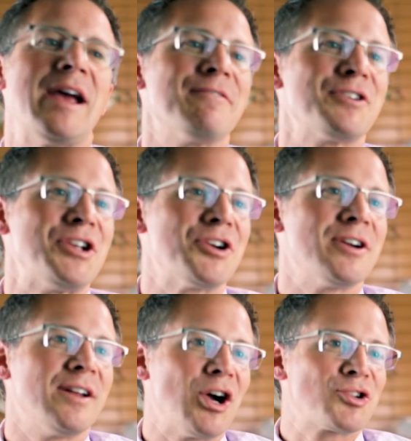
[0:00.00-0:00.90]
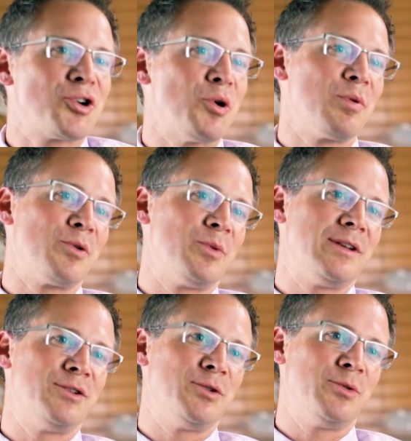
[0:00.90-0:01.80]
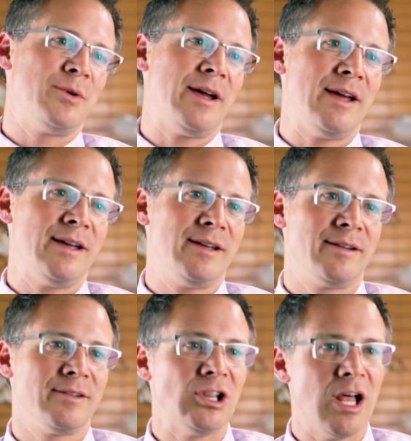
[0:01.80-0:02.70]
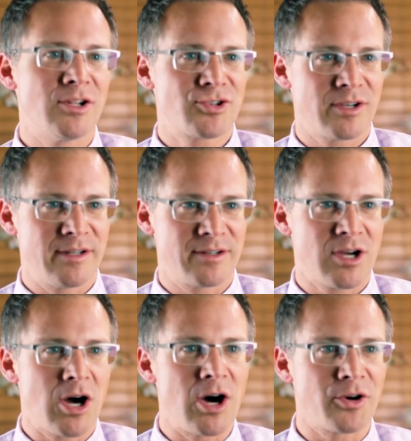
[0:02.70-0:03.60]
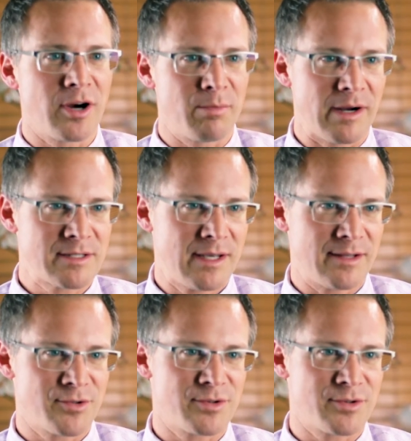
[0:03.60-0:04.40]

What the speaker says: Every year in October we do a luncheon to honor our breast cancer